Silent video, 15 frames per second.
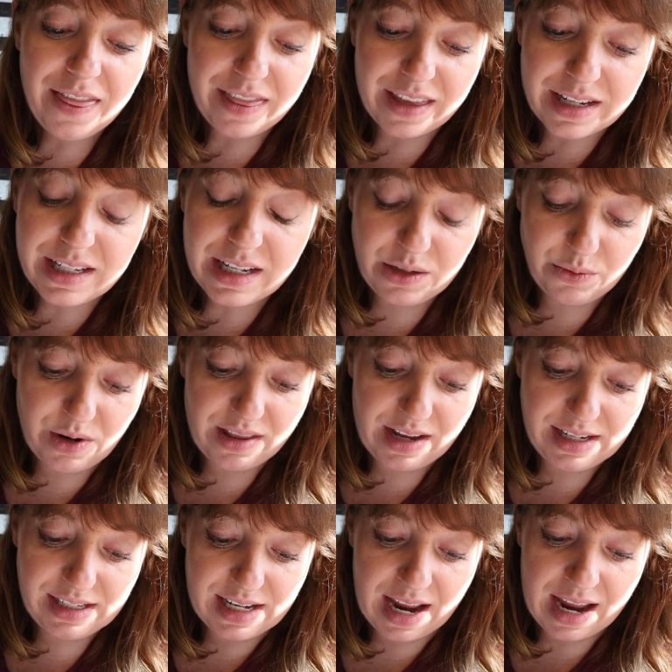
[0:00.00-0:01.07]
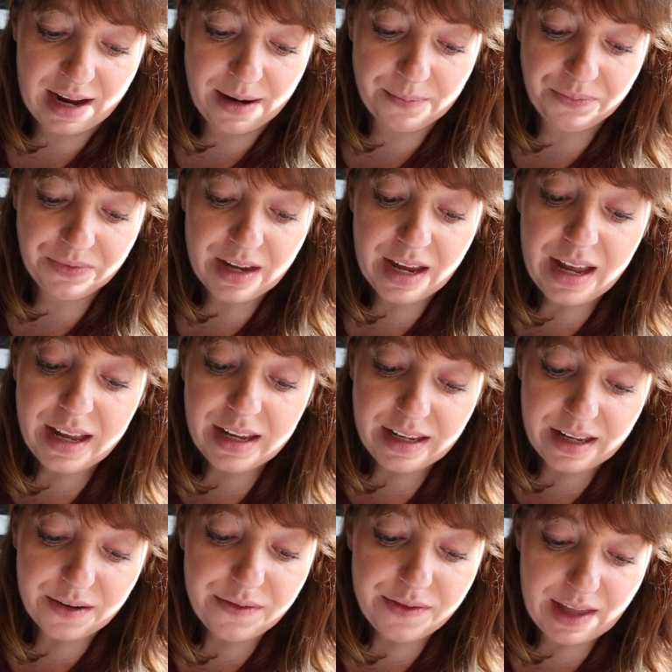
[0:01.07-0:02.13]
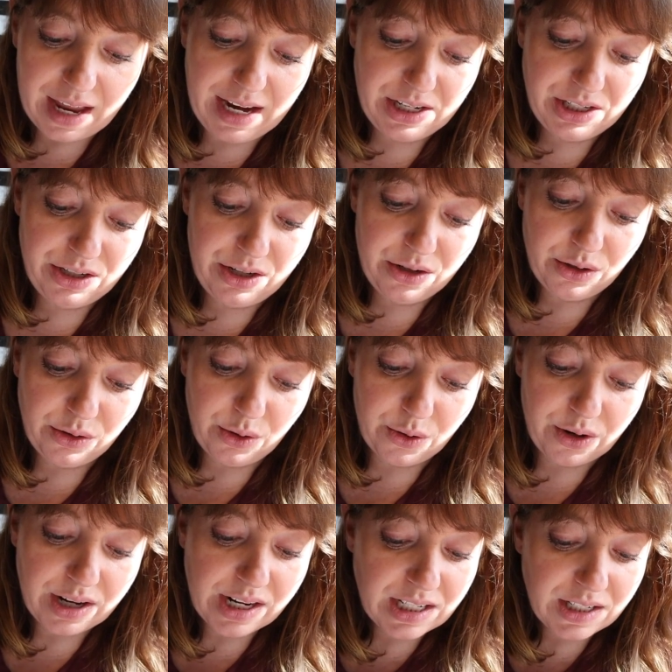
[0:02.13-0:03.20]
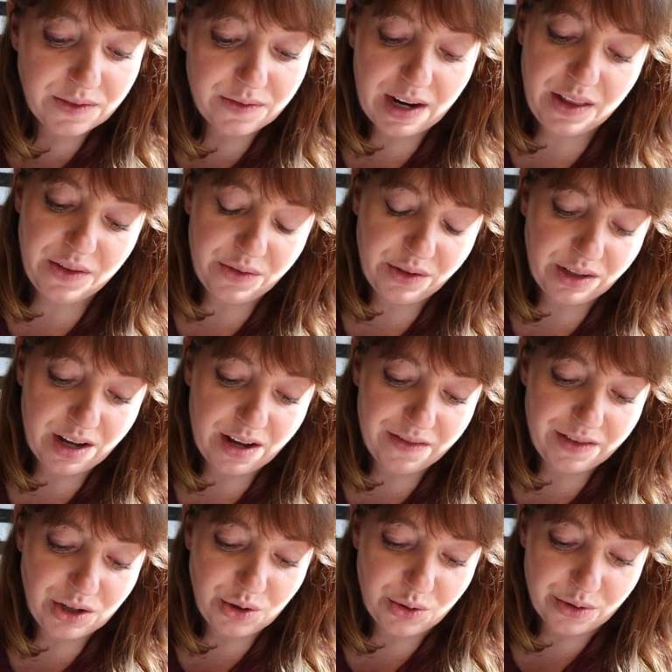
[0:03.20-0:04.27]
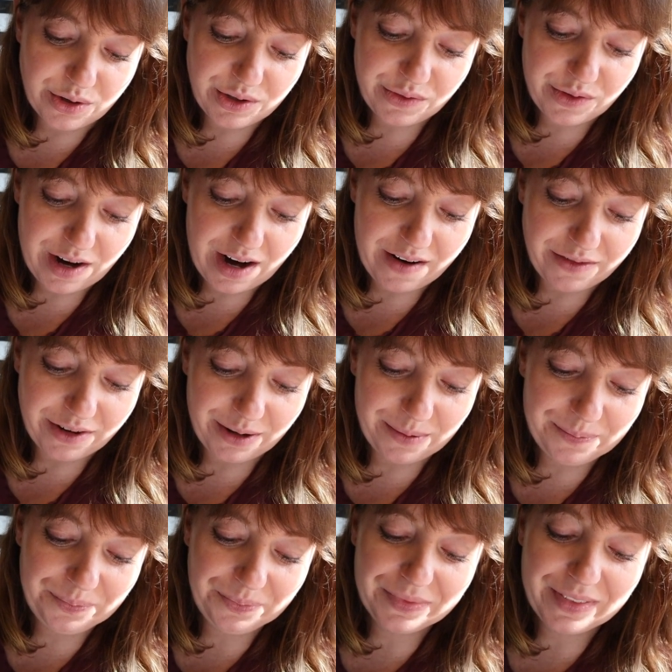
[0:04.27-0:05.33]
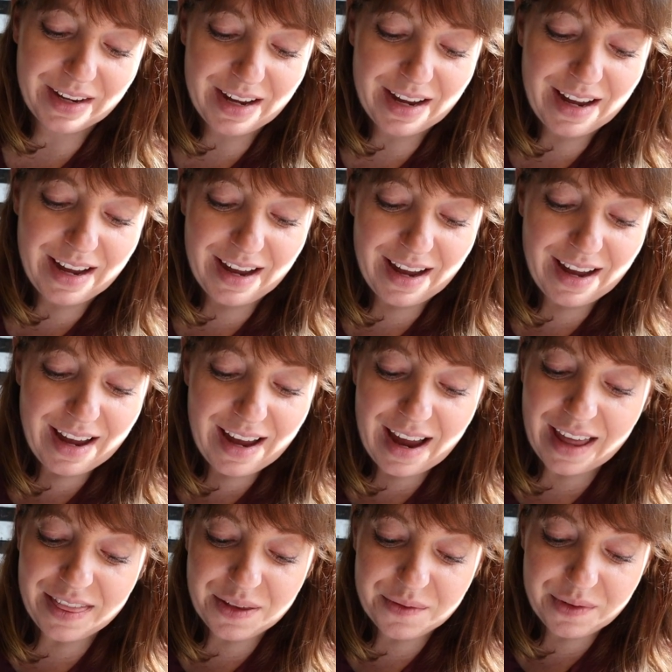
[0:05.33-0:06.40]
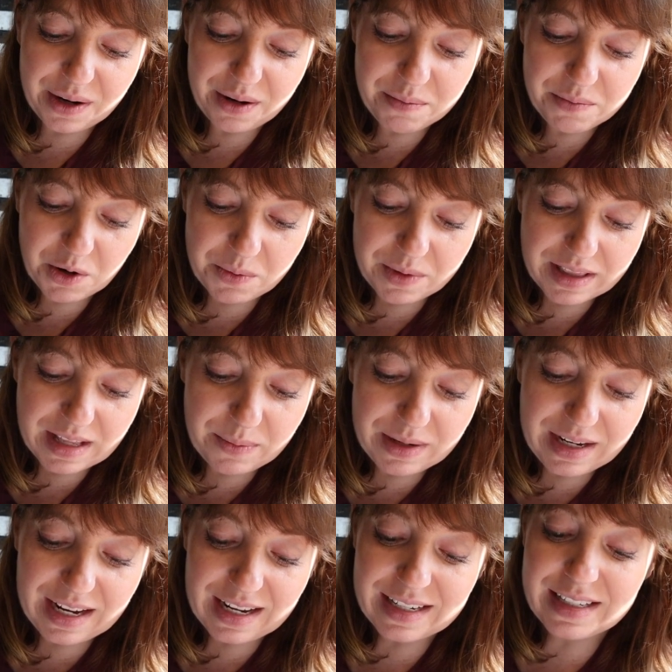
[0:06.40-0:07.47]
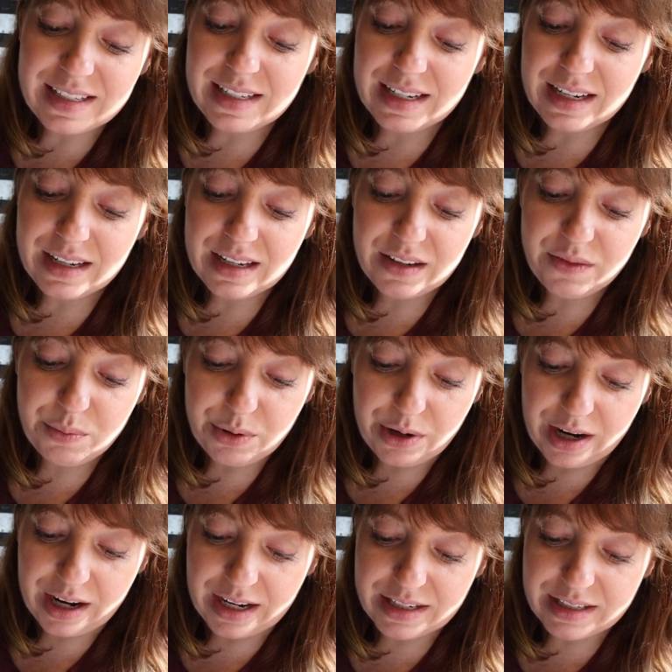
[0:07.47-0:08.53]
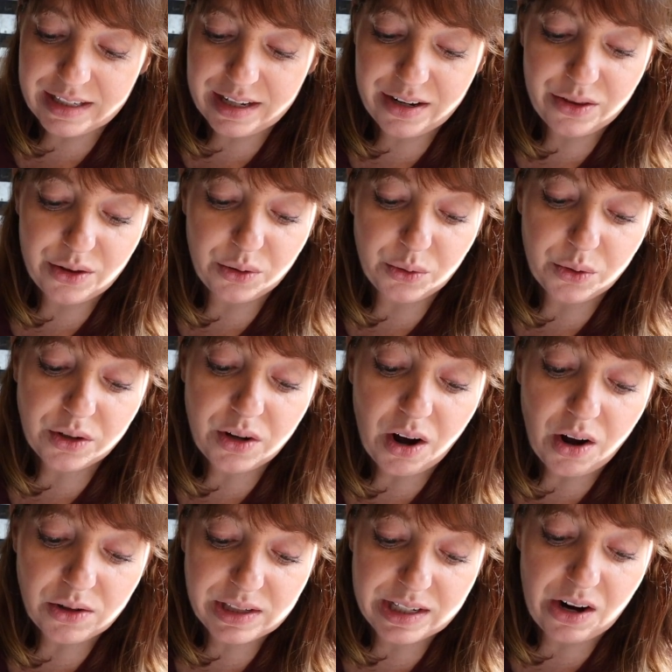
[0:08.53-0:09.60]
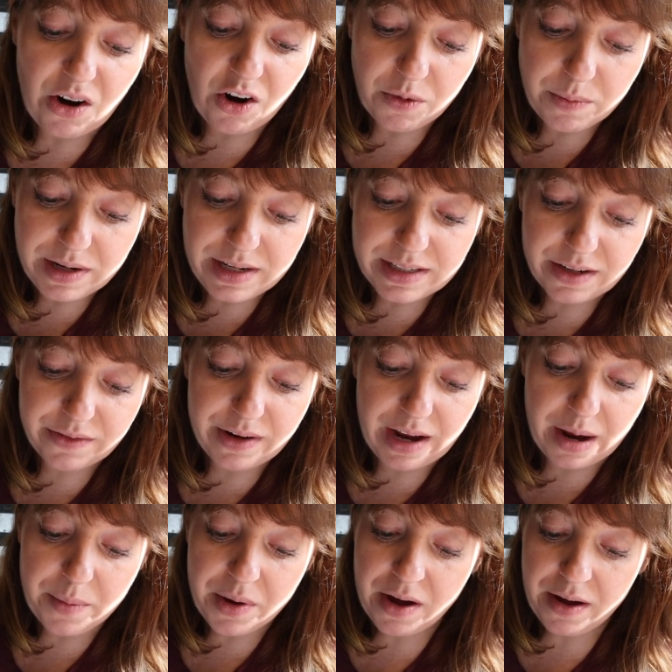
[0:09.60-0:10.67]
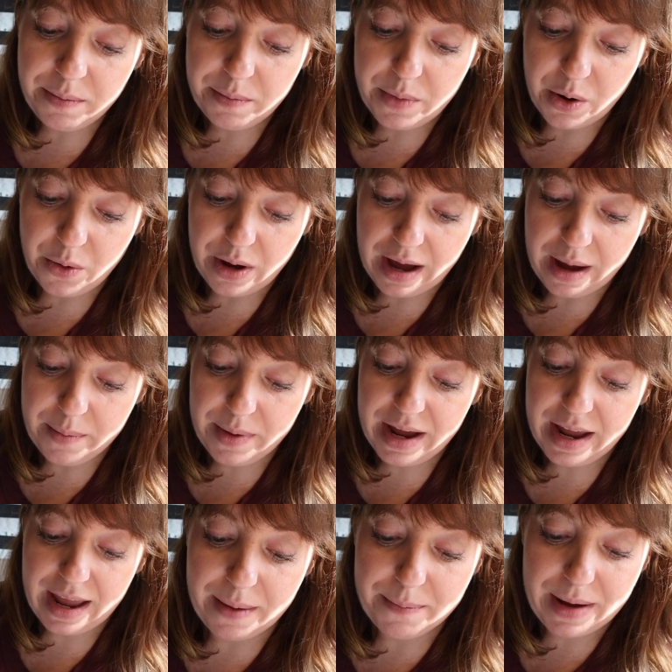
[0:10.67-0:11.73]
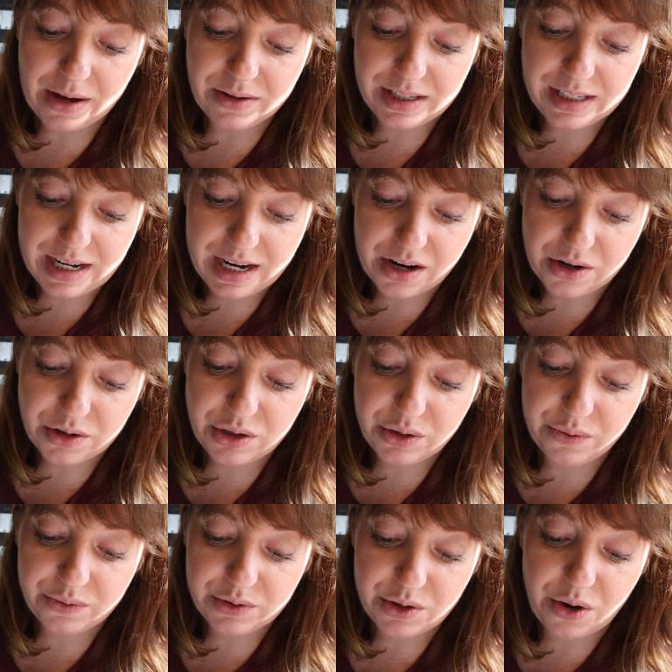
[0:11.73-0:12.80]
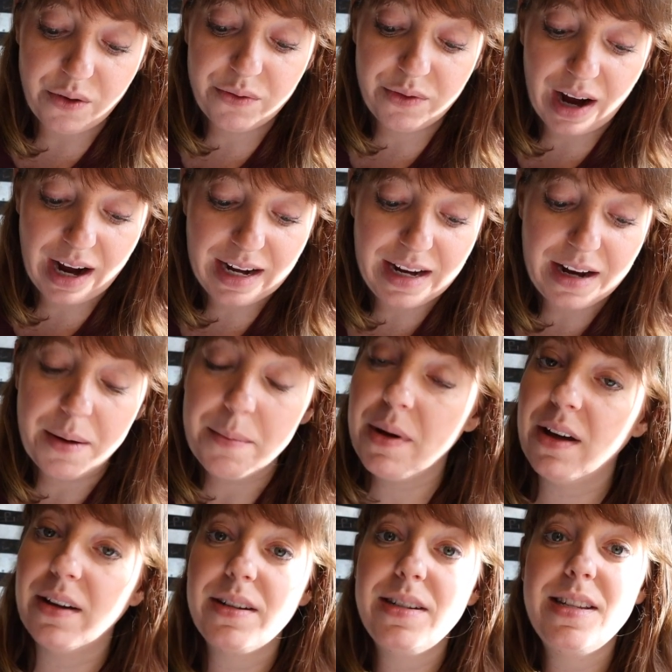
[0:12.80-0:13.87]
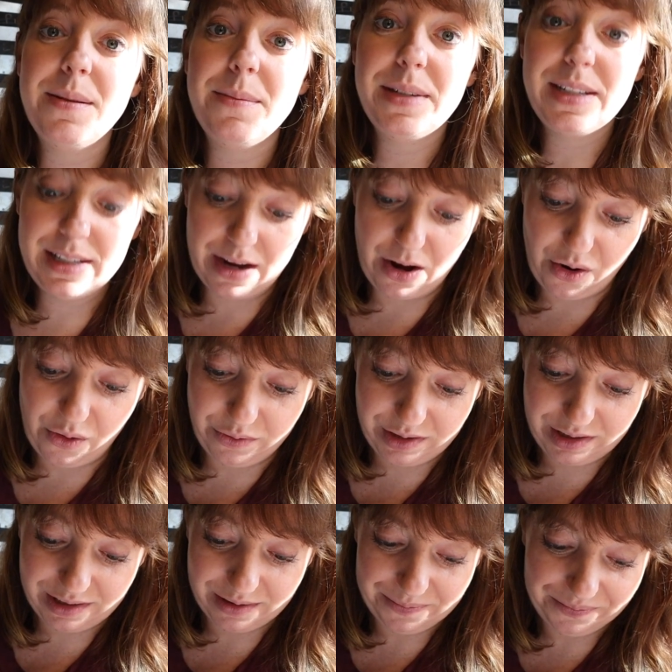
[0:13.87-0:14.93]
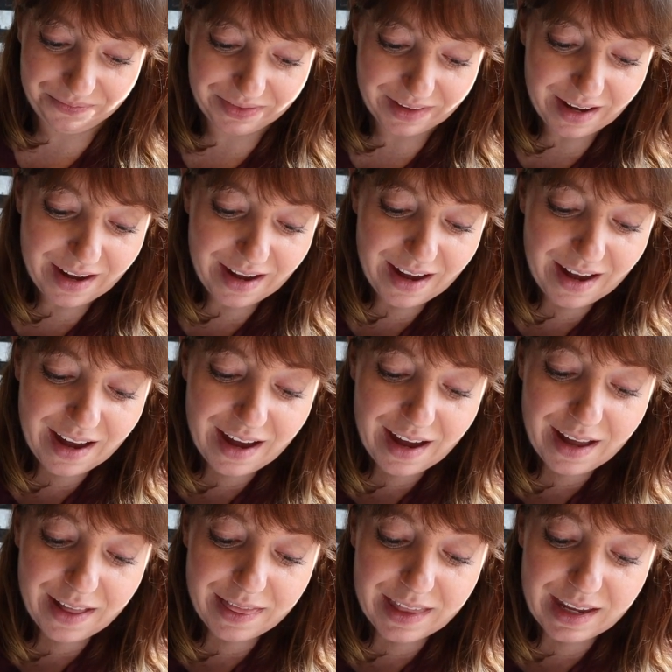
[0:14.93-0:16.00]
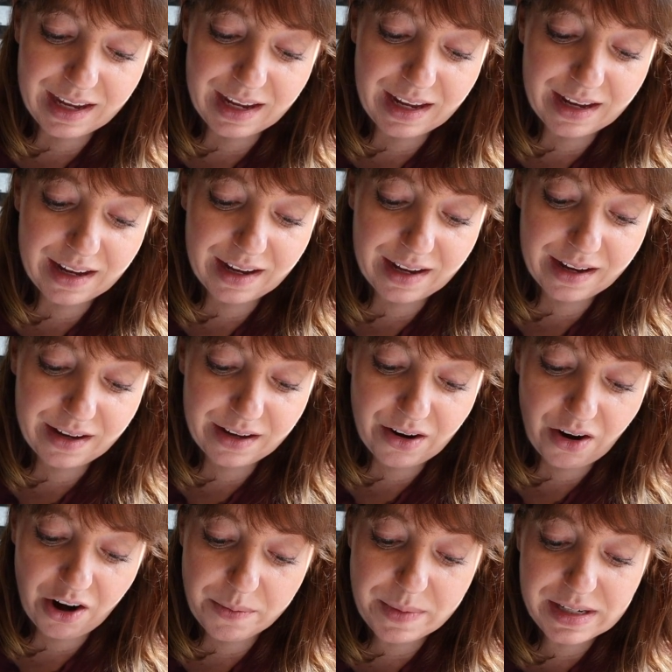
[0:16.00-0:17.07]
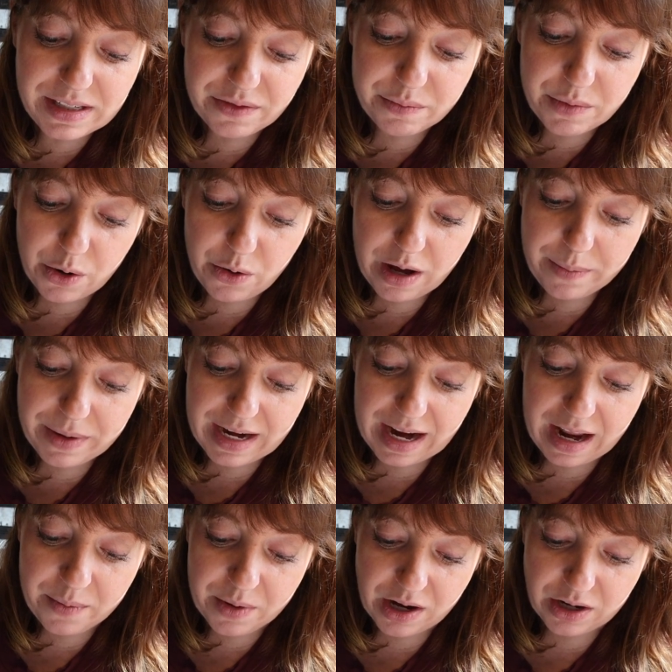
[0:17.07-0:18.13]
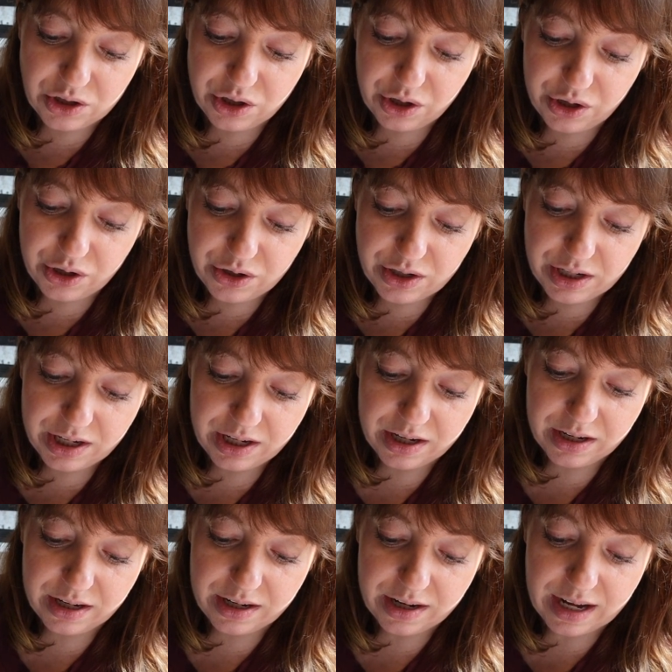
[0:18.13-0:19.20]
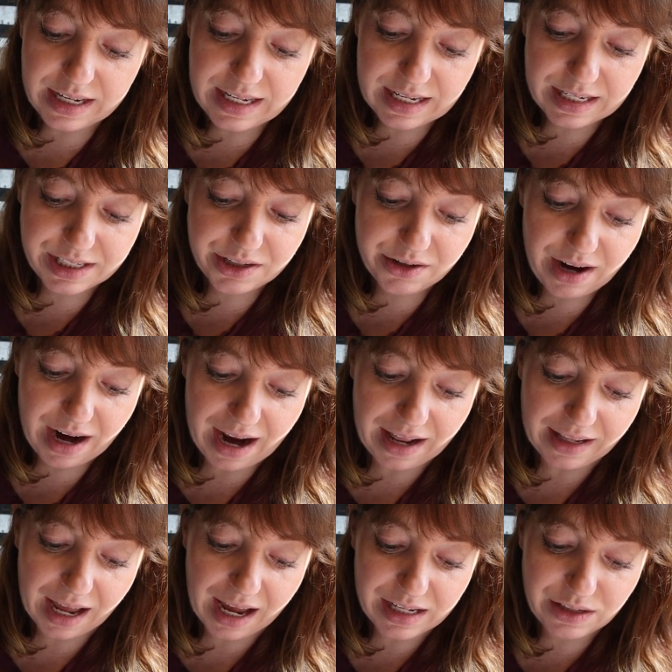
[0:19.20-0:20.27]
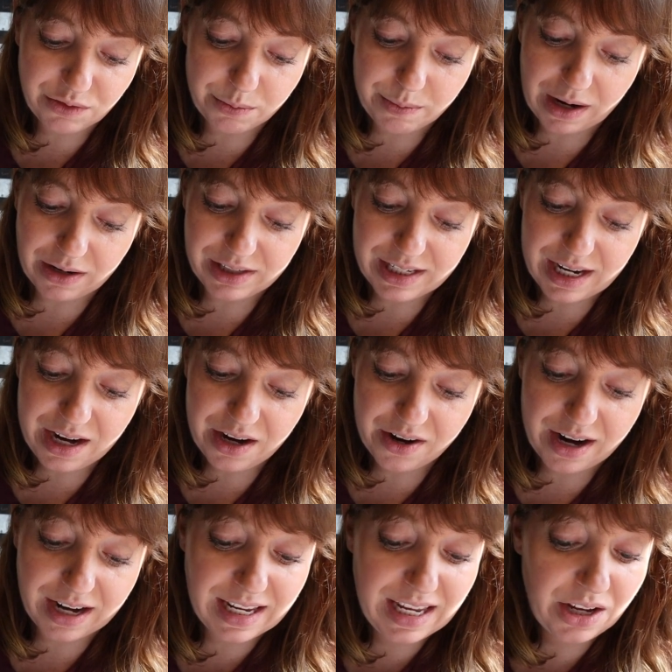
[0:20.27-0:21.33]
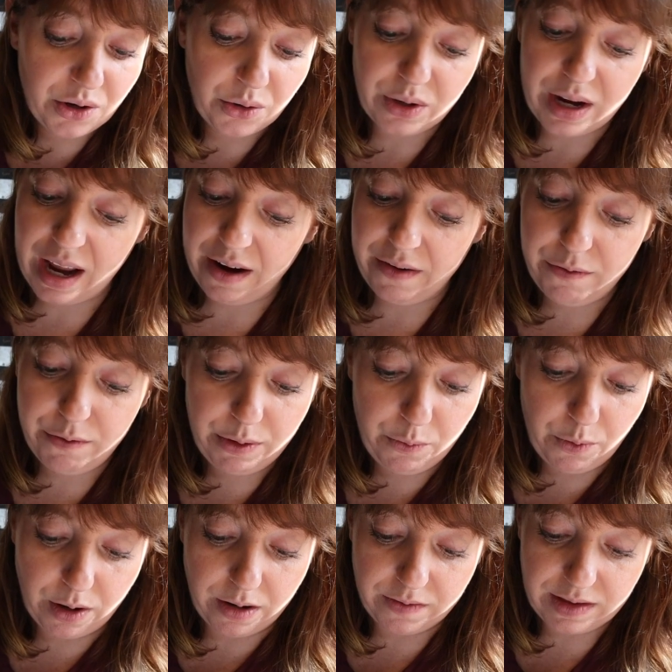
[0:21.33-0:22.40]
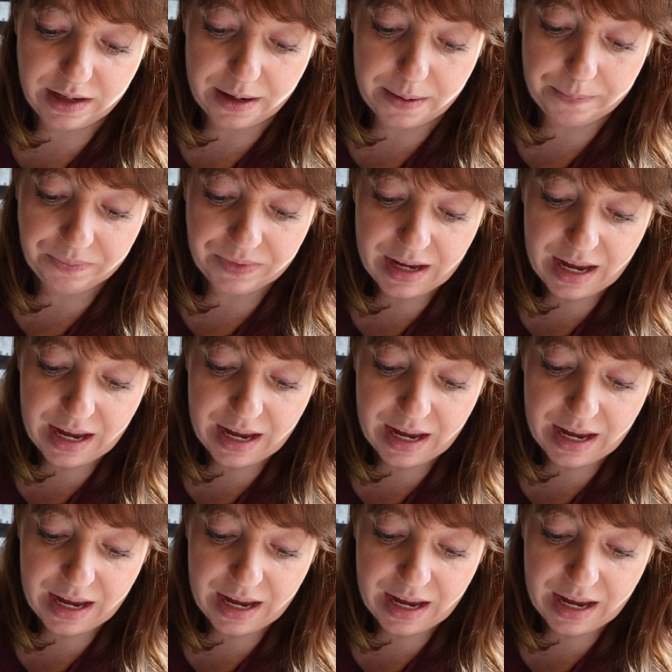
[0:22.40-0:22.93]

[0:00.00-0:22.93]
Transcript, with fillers: This is what they sang Give thanks to the Lord, his faithful love endures forever. At the very moment they began to sing and give praise, the Lord caused the armies of Ammon, Moab, and Mount Seir to start fighting amongst themselves. The armies of Moab and Ammon turned against their allies from Mount Seir and killed every one of them.